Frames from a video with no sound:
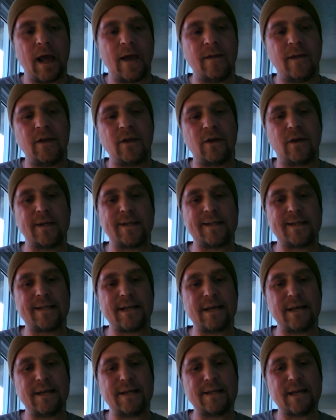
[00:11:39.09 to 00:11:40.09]
And then you can
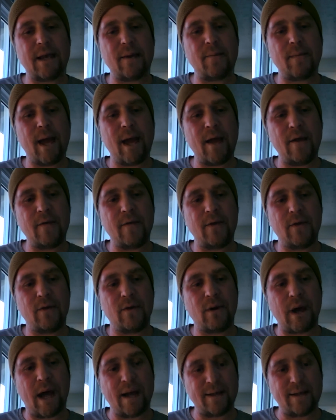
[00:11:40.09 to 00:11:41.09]
see St.
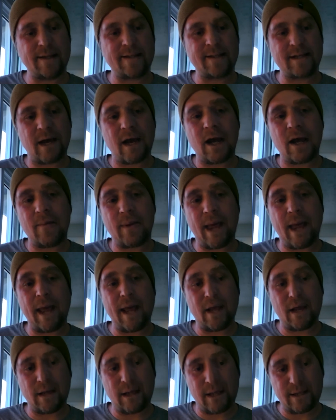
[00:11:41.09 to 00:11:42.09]
Matthew at this time,
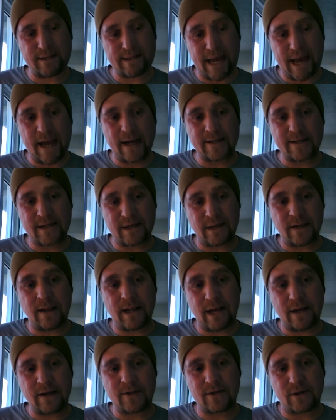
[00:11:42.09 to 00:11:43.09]
a tax
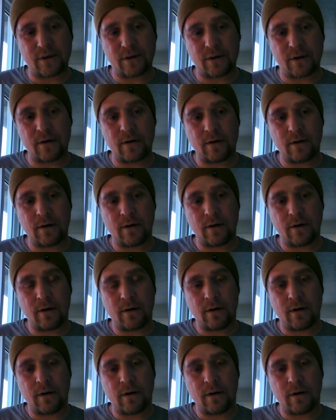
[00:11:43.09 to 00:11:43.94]
collector,